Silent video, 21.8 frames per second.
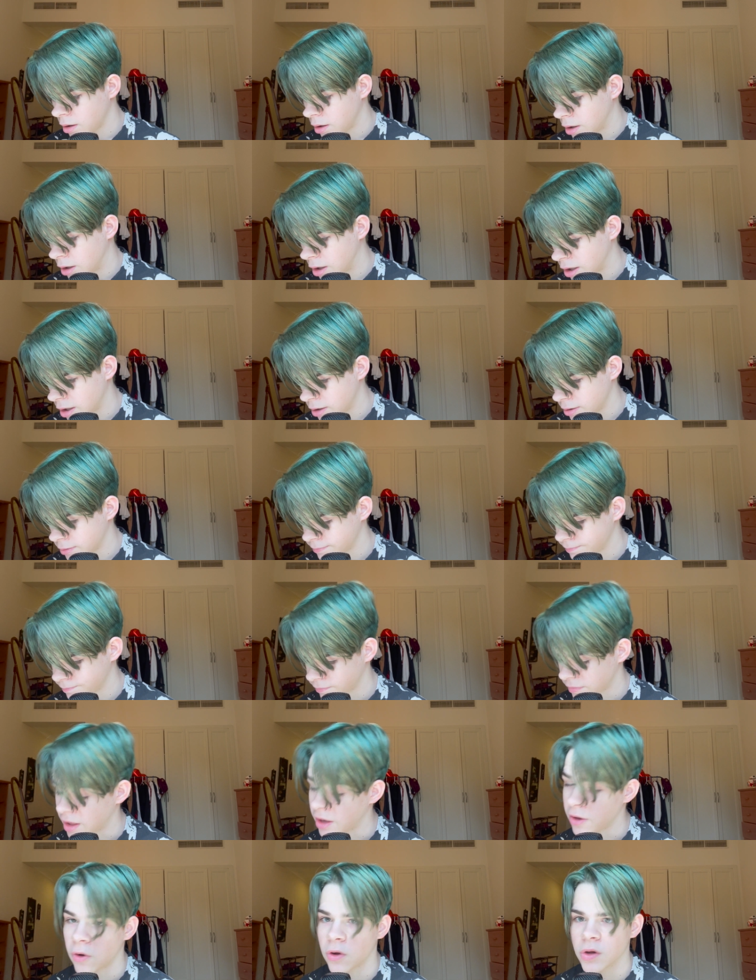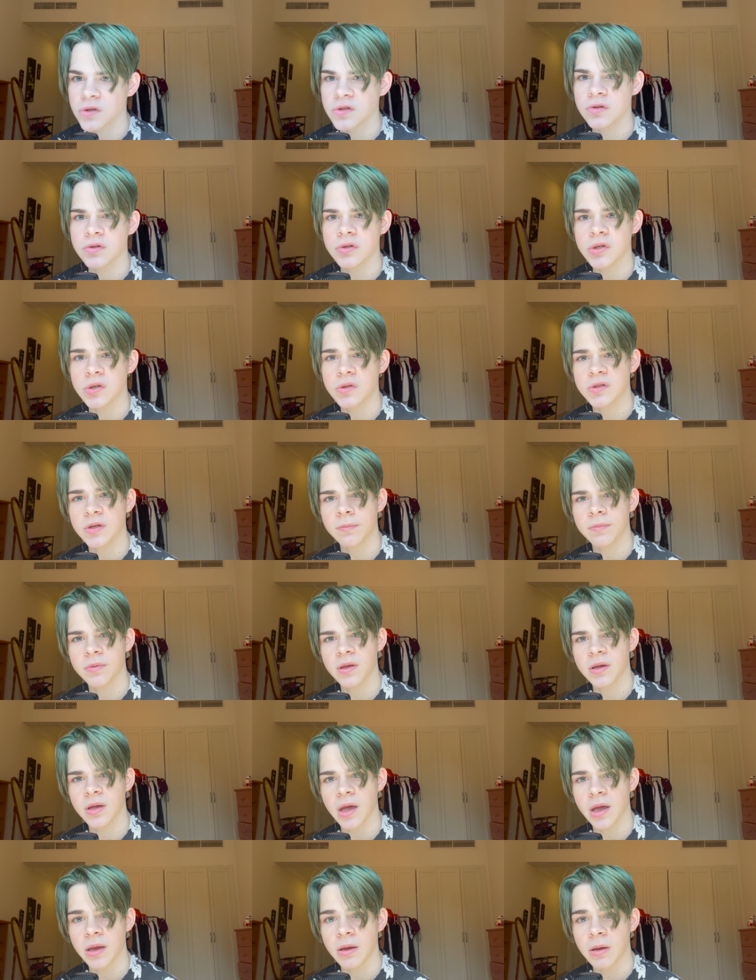Um, they also do
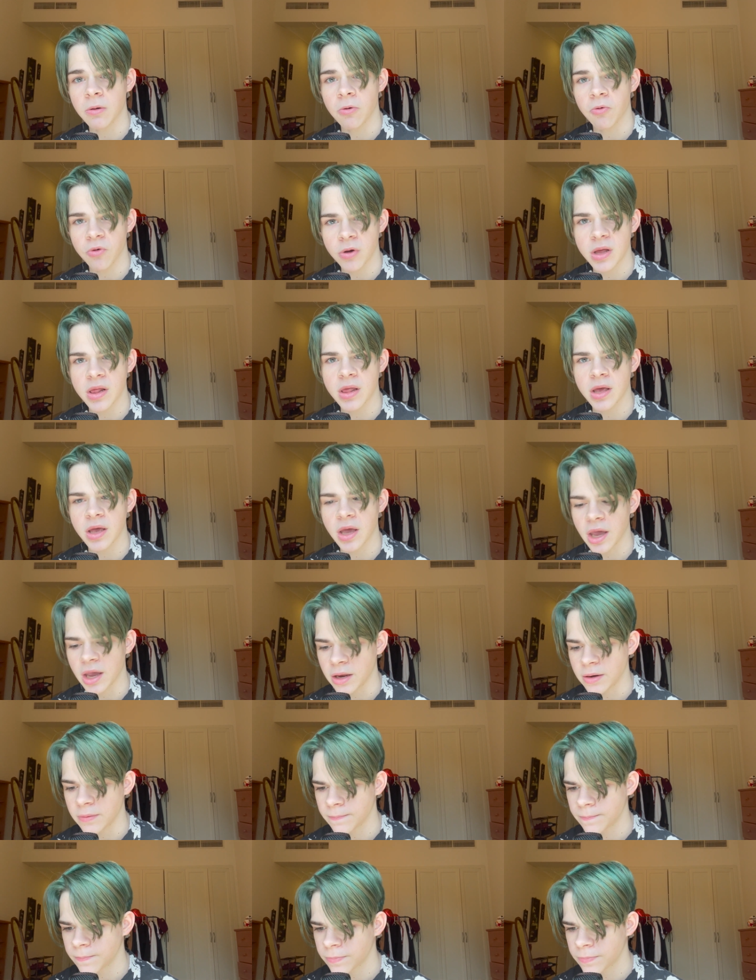something I really hate.